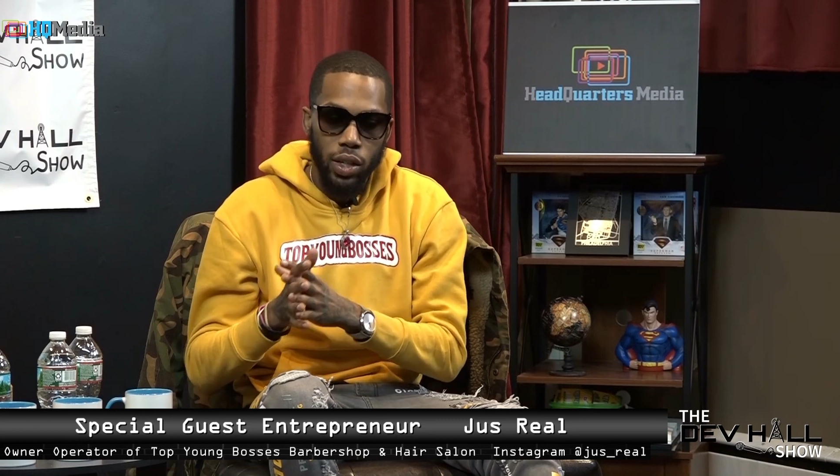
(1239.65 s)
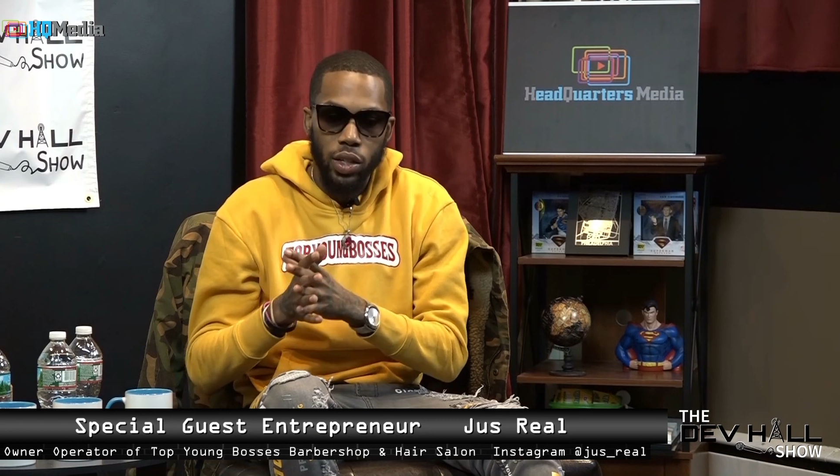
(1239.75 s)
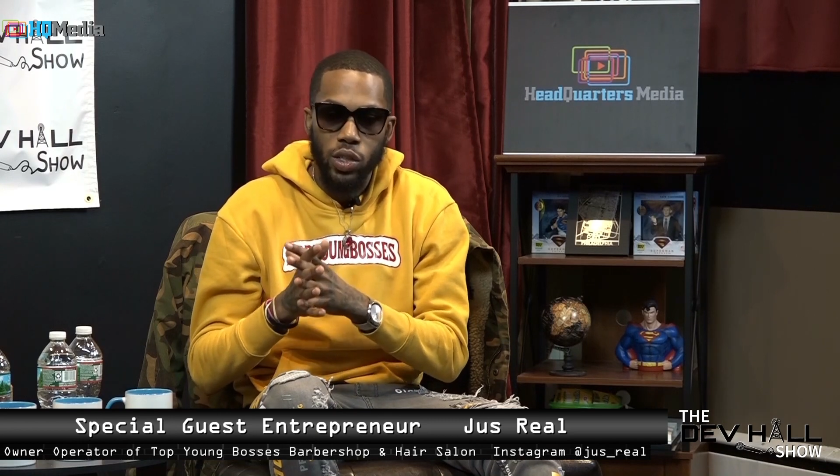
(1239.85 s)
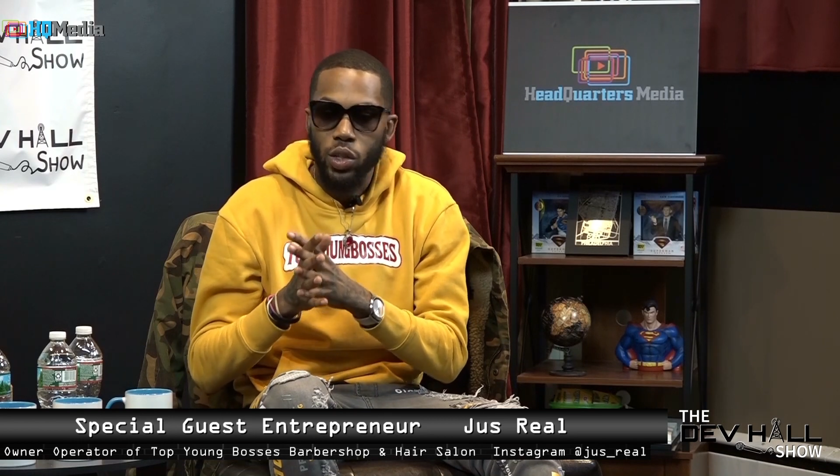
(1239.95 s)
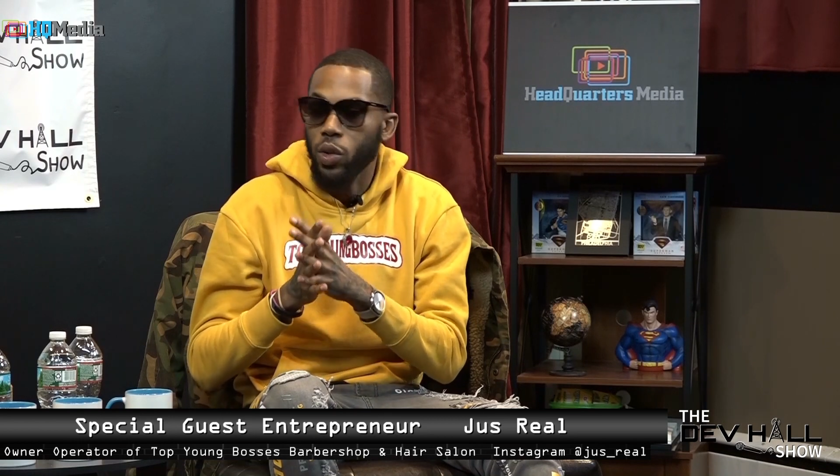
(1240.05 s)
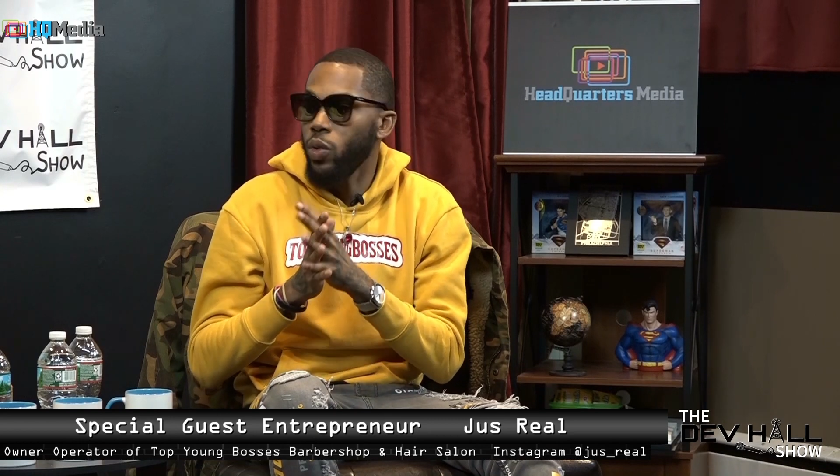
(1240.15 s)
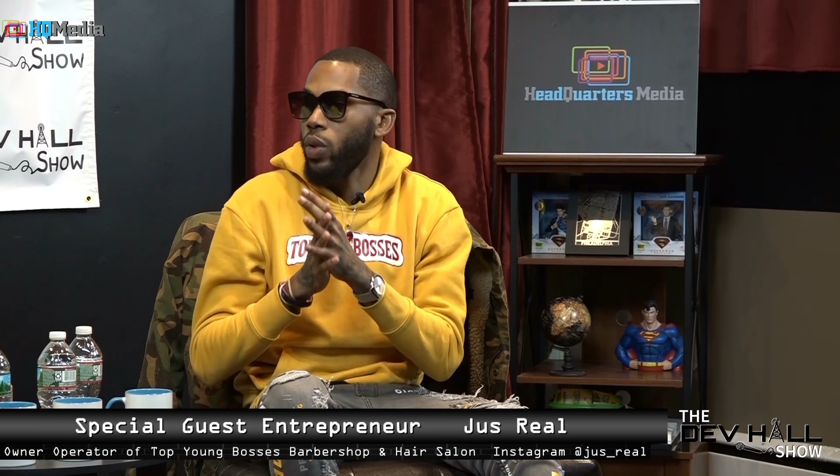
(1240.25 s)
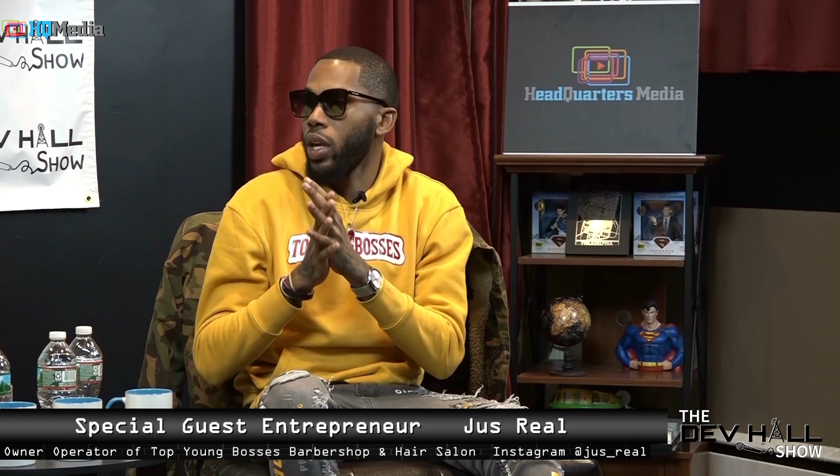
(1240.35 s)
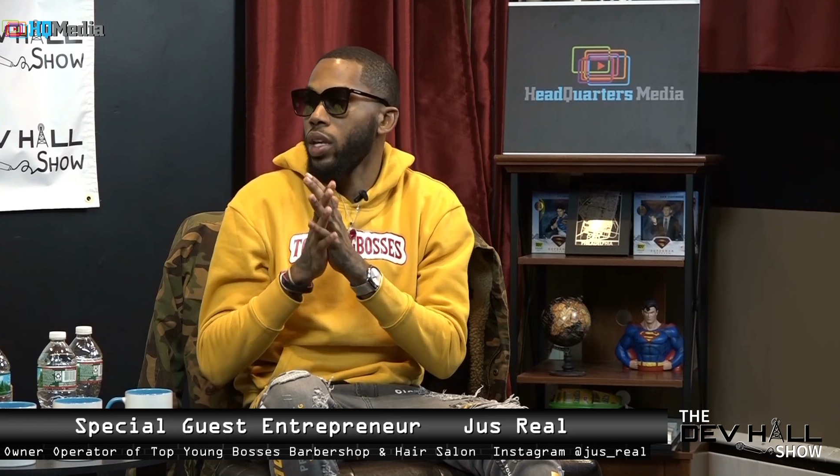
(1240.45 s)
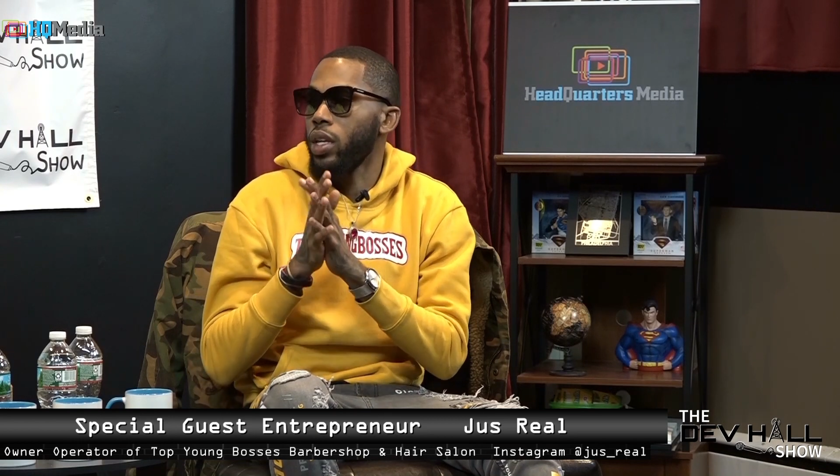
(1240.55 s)
He show you
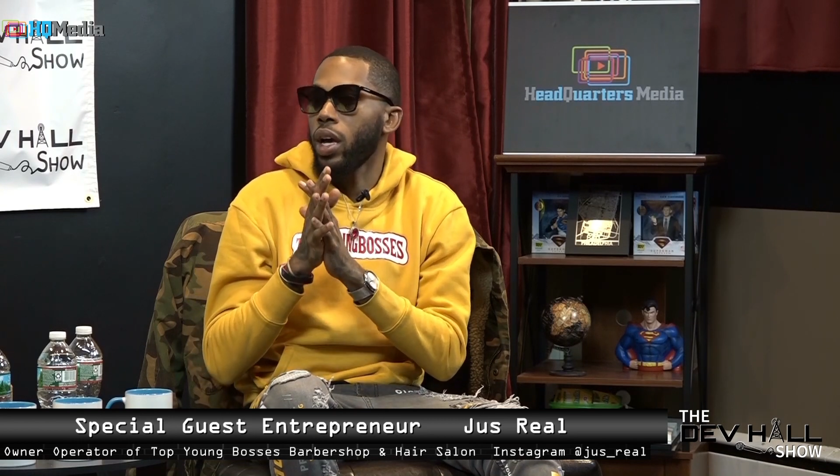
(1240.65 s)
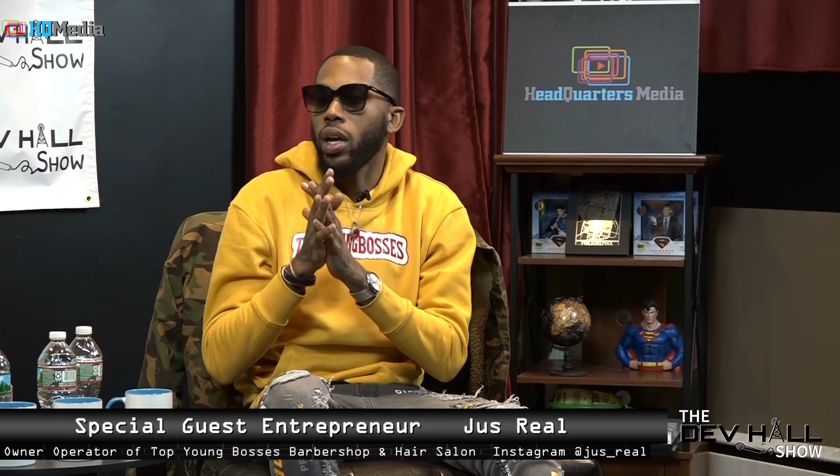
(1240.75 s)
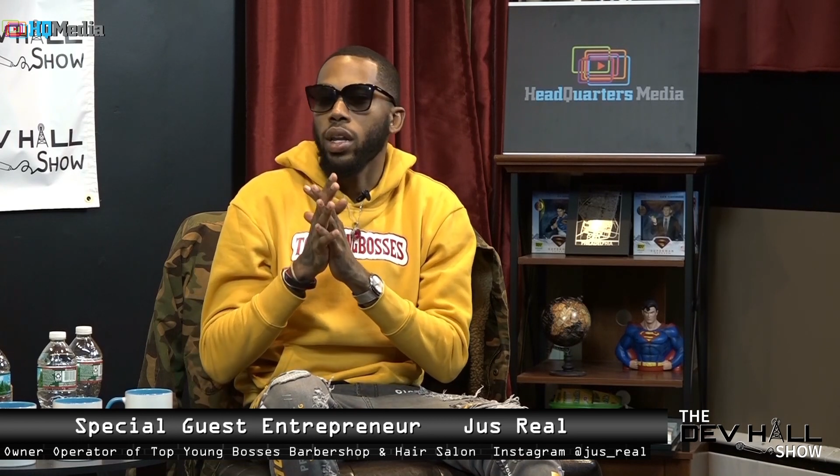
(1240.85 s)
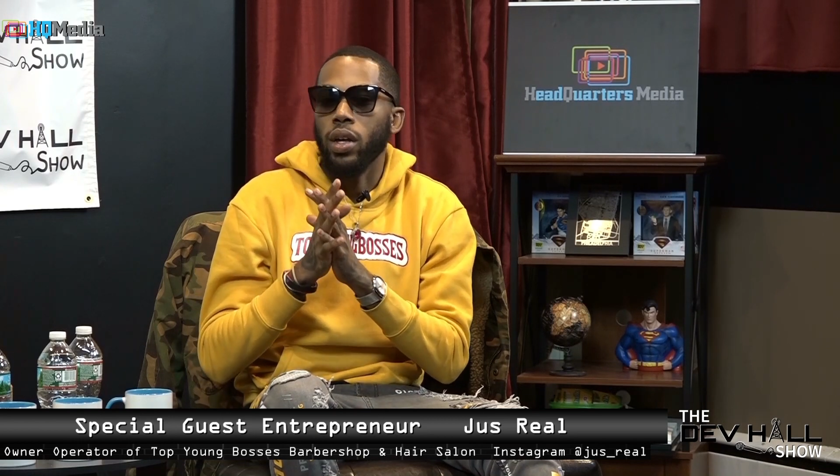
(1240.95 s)
that he got